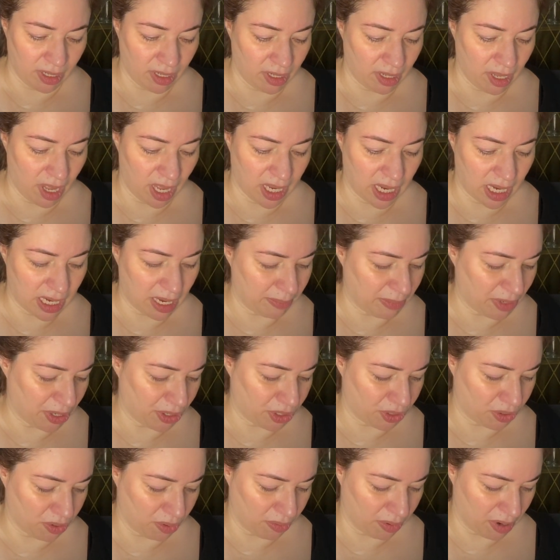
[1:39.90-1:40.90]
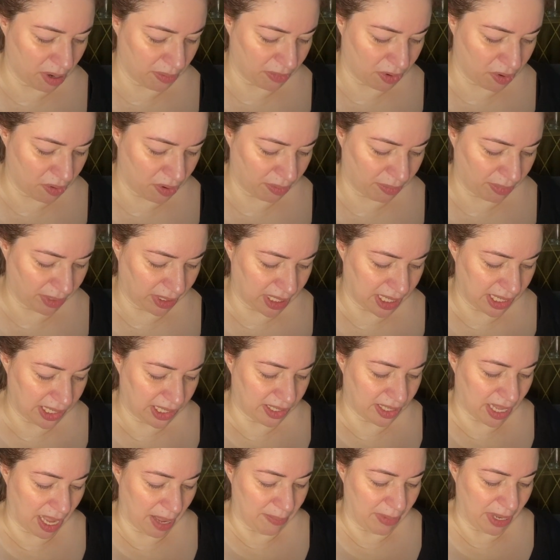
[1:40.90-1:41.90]
Again, I'm not sure where I'm going with
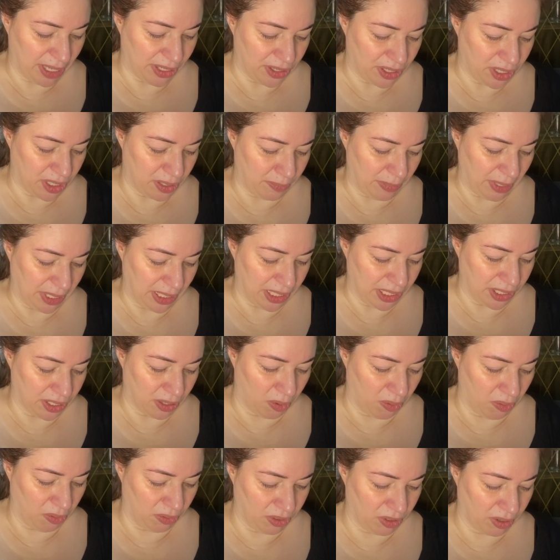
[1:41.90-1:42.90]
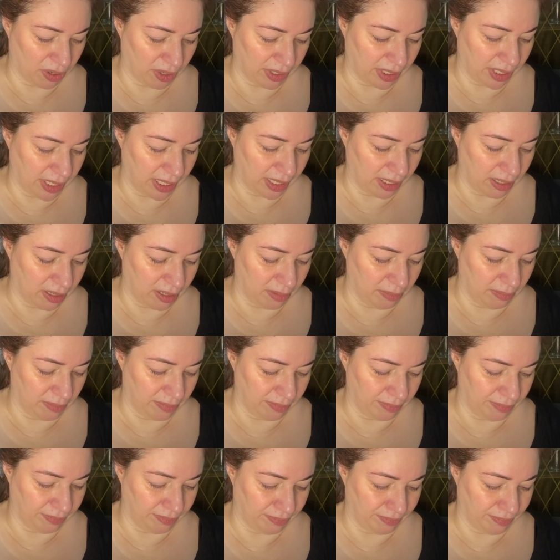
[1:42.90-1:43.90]
this. I may just speed this whole darn thing up.
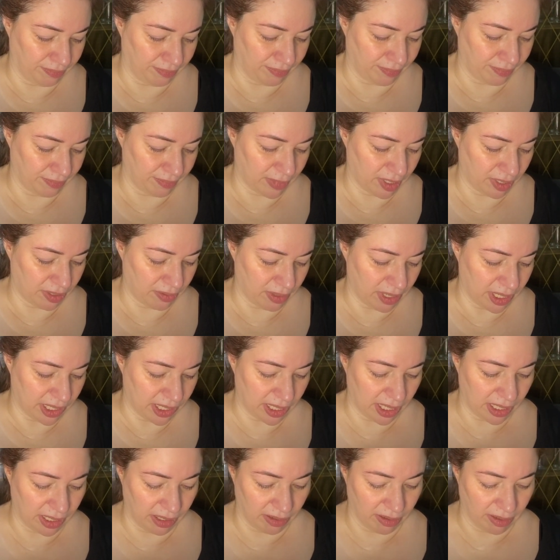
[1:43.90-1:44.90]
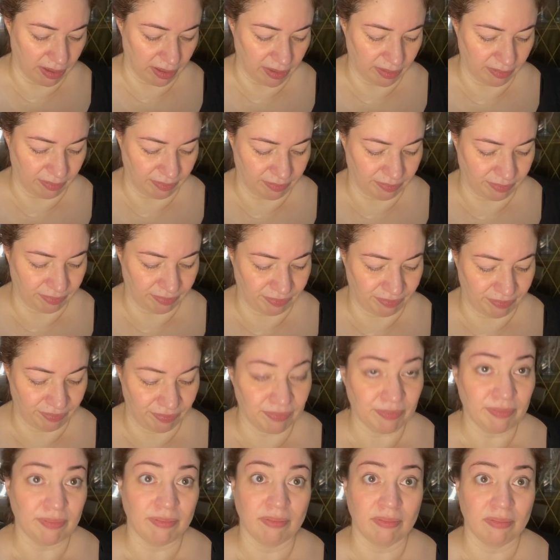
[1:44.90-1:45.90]
Sorry, I said darn,
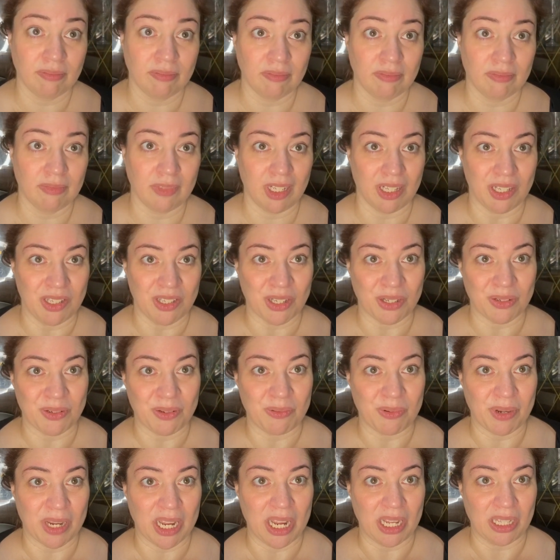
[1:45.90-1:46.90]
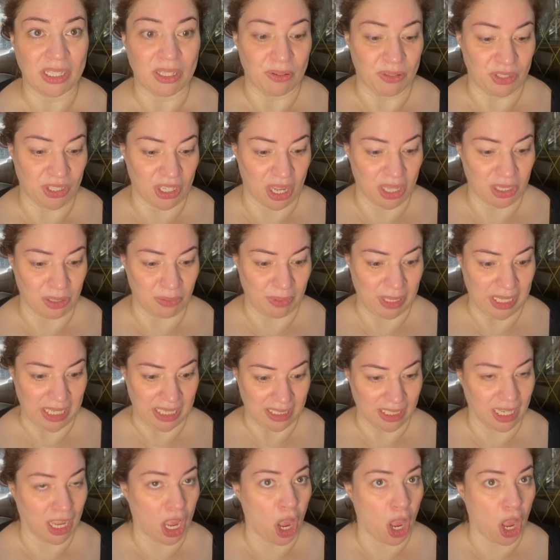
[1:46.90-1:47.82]
considering we're getting close to Halloween.